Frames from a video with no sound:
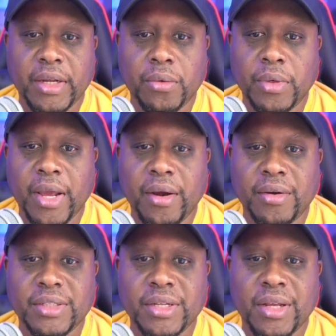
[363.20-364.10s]
Who
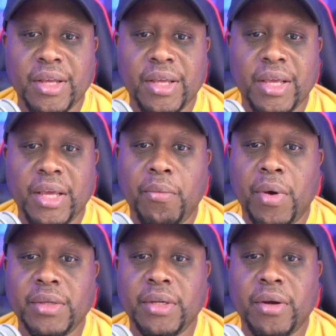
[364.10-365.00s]
cares? He
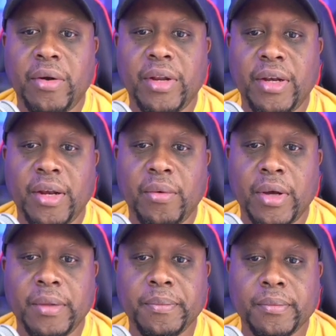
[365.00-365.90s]
wasn't hurting
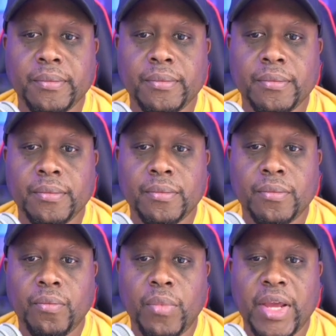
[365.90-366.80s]
anyone.
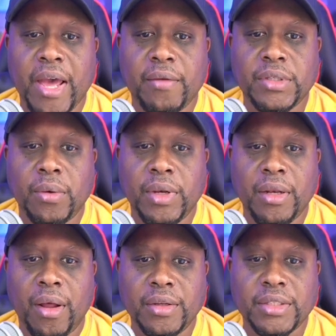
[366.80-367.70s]
We have totally
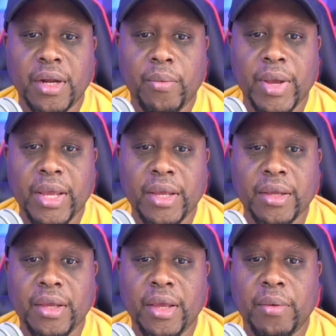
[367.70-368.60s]
lost our way
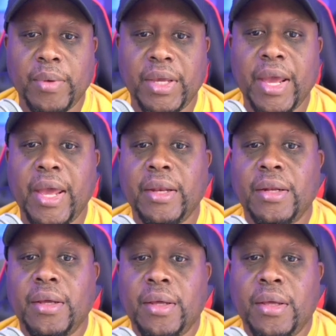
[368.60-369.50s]
if we can't
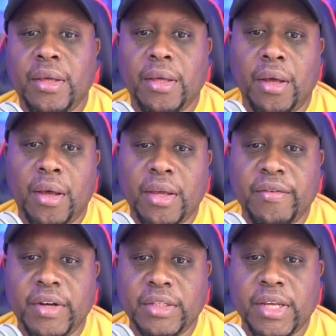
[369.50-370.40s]
uh,
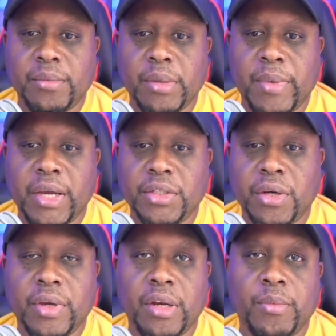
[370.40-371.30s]
even attempt to make a
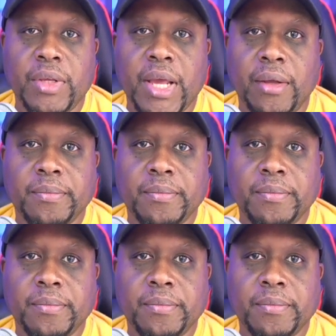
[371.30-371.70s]
joke anymore. Yeah.